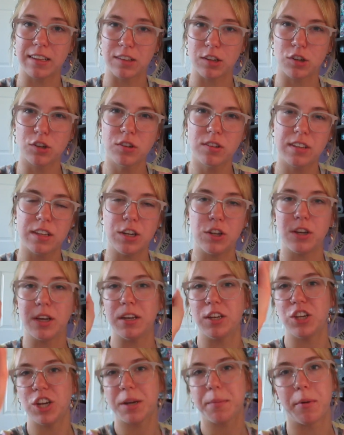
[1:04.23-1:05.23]
circles and you
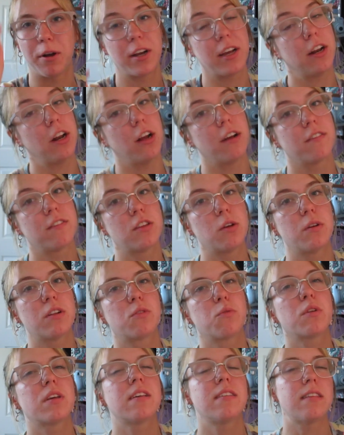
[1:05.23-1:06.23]
can check mark it off. So
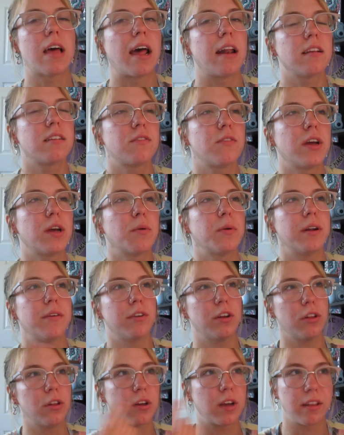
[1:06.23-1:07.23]
it's really satisfying whenever
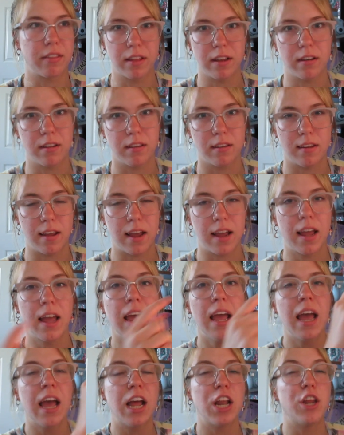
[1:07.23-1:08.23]
you look at the end of the day
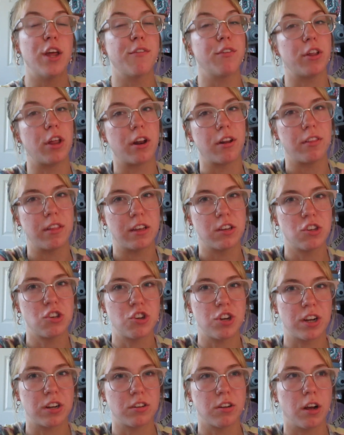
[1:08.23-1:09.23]
and you have a lot of things
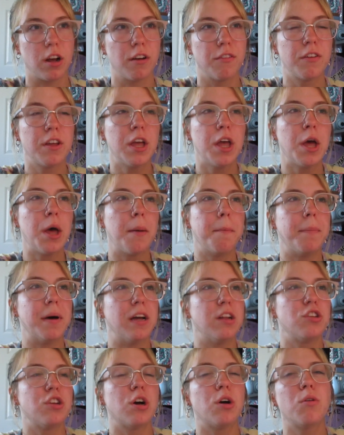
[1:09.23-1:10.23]
checked off.
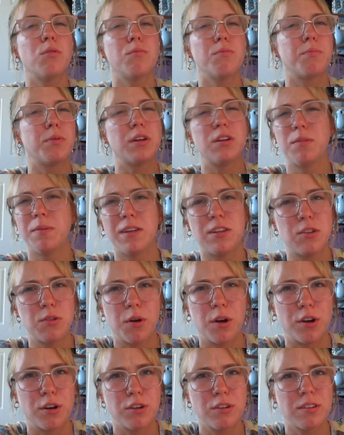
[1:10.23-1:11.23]
But don't be too
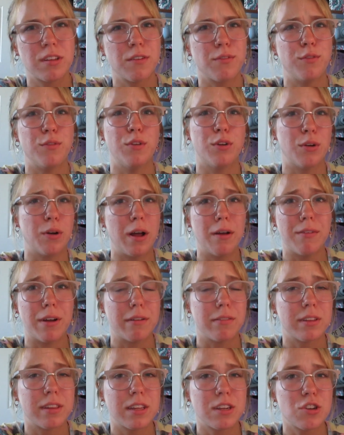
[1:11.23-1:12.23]
hard on yourself if you don't have
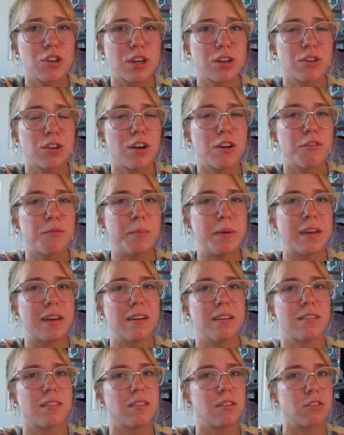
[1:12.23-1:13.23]
everything checked off,
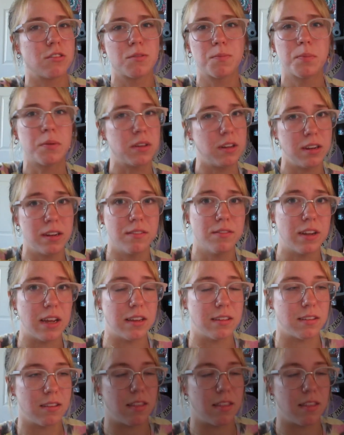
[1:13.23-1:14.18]
because there's plenty of days